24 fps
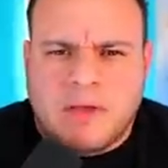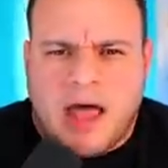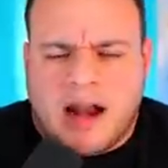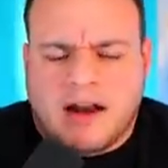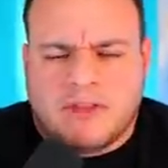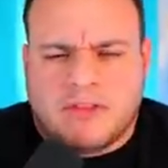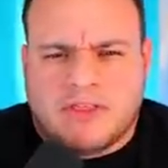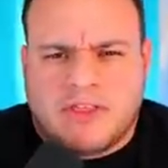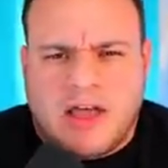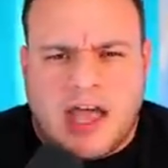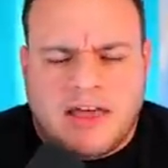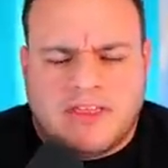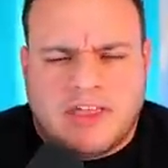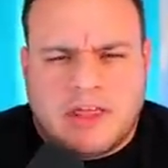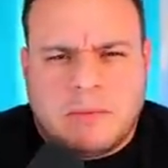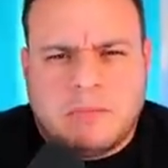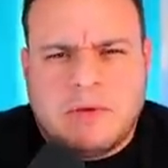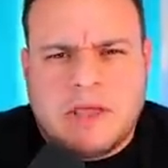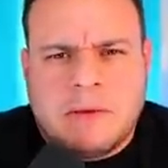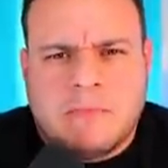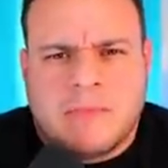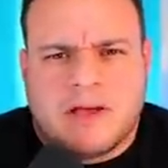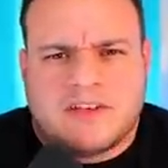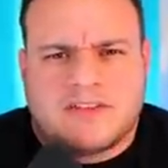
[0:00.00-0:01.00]
I don't think, I
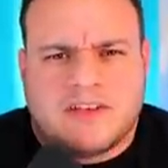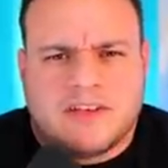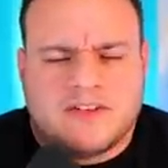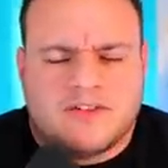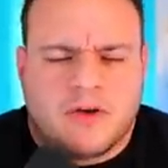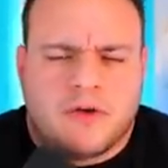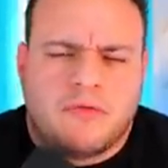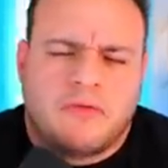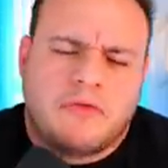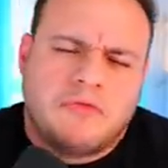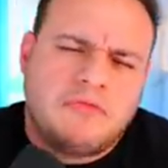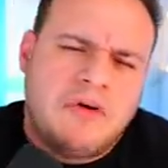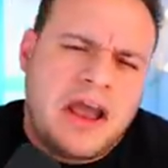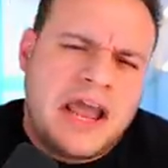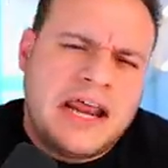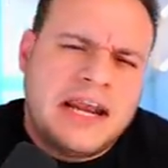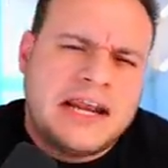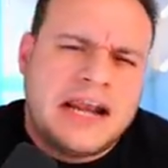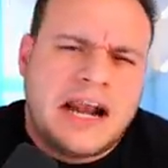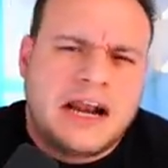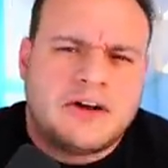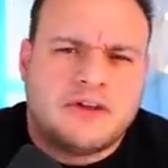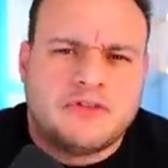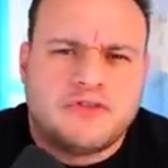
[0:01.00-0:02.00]
think beat mixing is
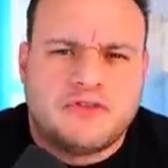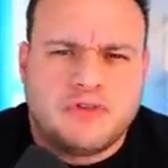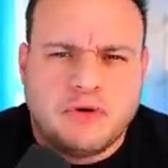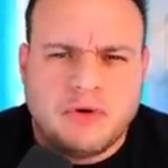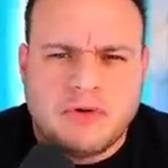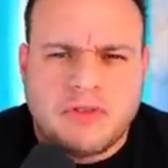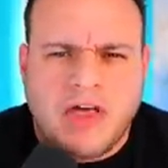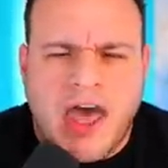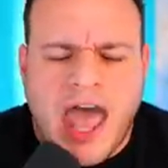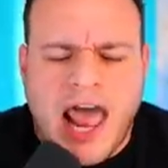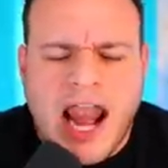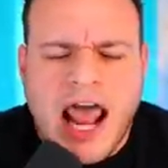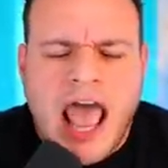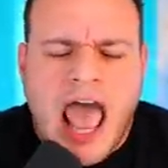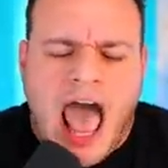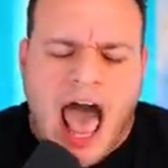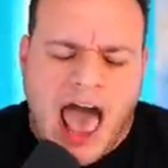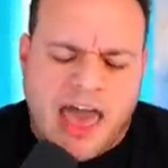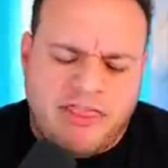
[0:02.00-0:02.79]
overrated. I don't do that.